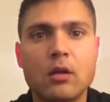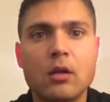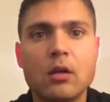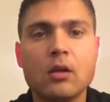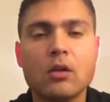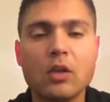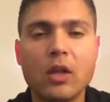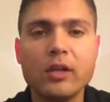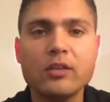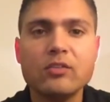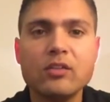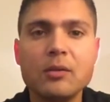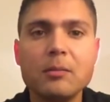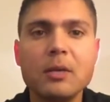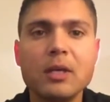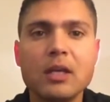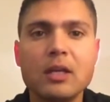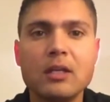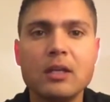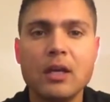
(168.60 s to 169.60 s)

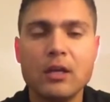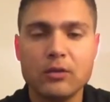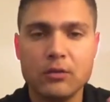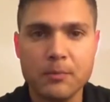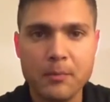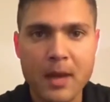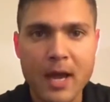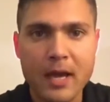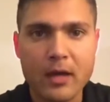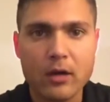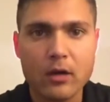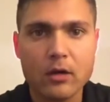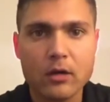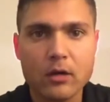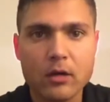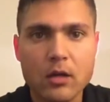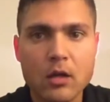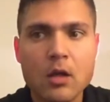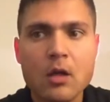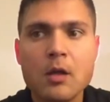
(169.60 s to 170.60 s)
glycemic index mattered,
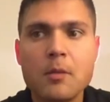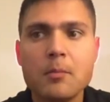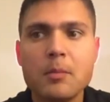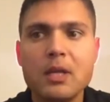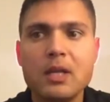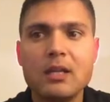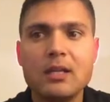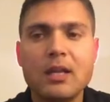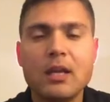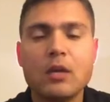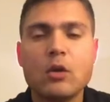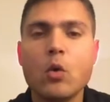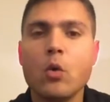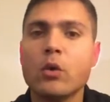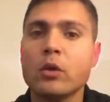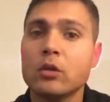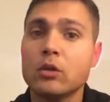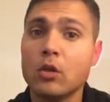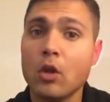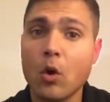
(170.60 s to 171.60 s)
meaning that
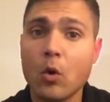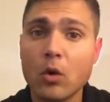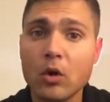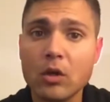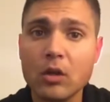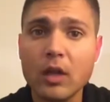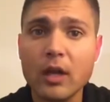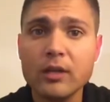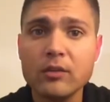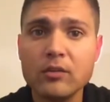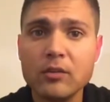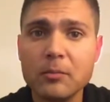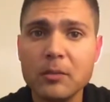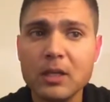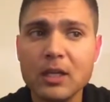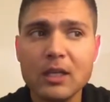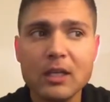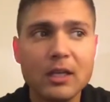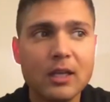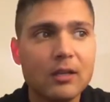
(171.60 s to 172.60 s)
going lower glycemic
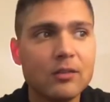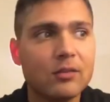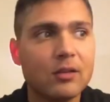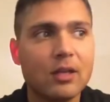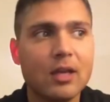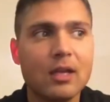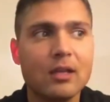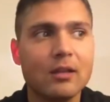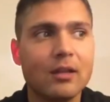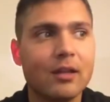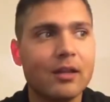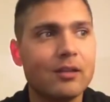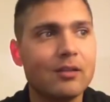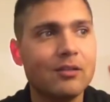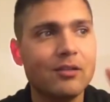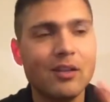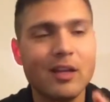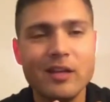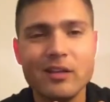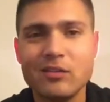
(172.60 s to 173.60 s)
index, again, like
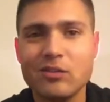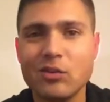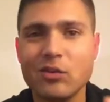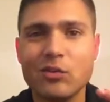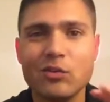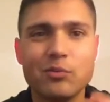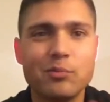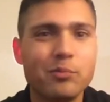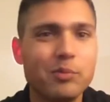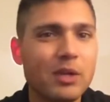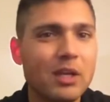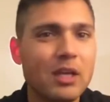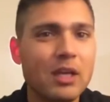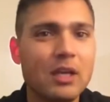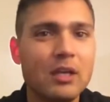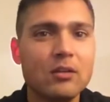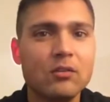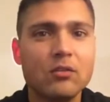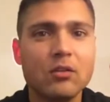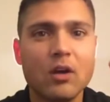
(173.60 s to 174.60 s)
lentils,
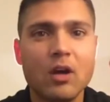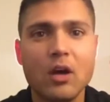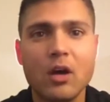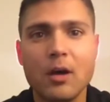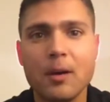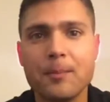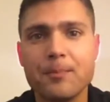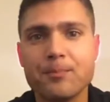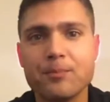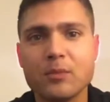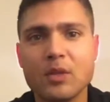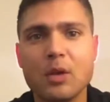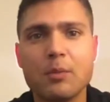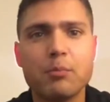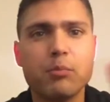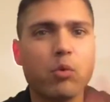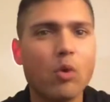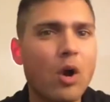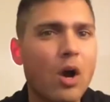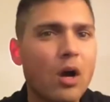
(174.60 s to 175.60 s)
beans, um,
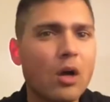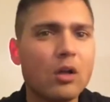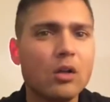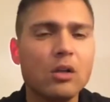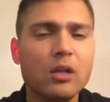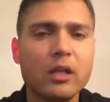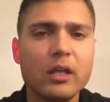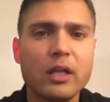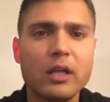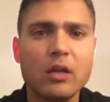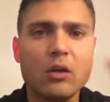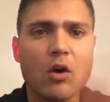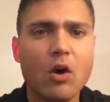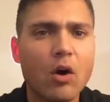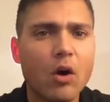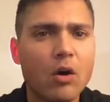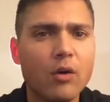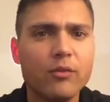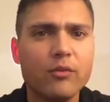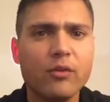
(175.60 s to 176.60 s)
broccoli,
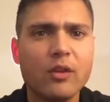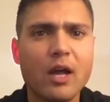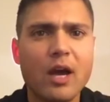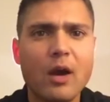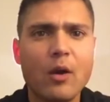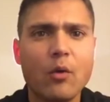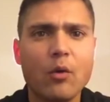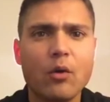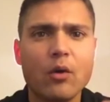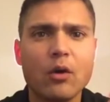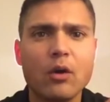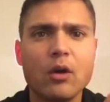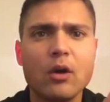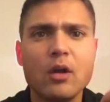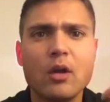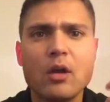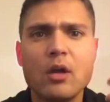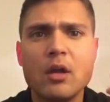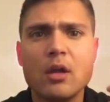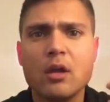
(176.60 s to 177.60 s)
cauliflower,
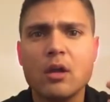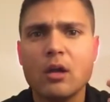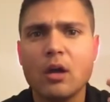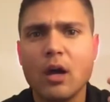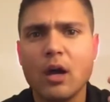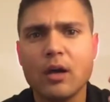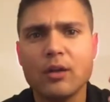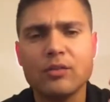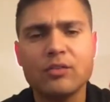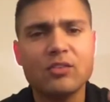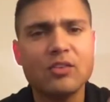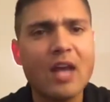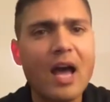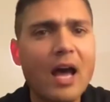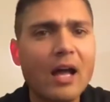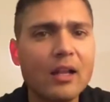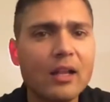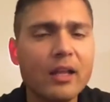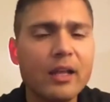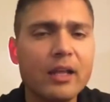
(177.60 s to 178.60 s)
Uh,
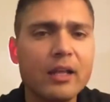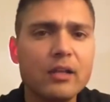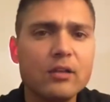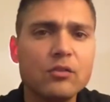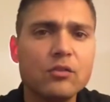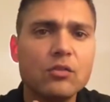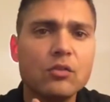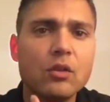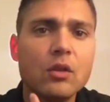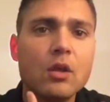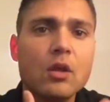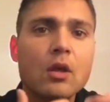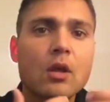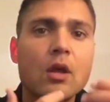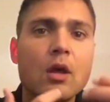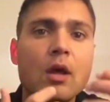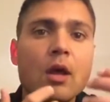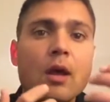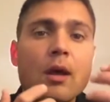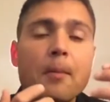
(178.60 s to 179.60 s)
salads
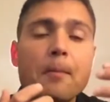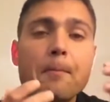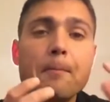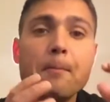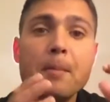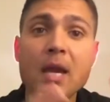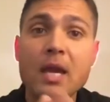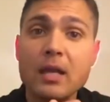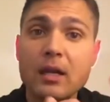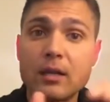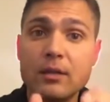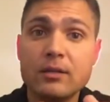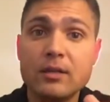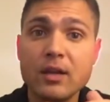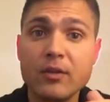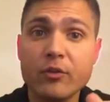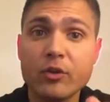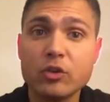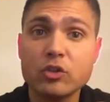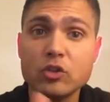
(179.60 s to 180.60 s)
made a
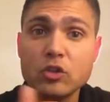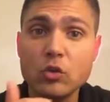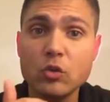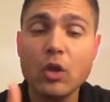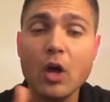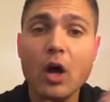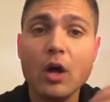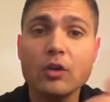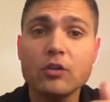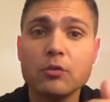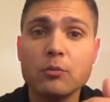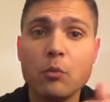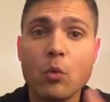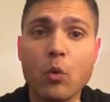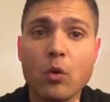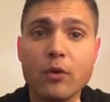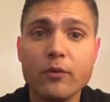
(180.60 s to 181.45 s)
difference. You lost more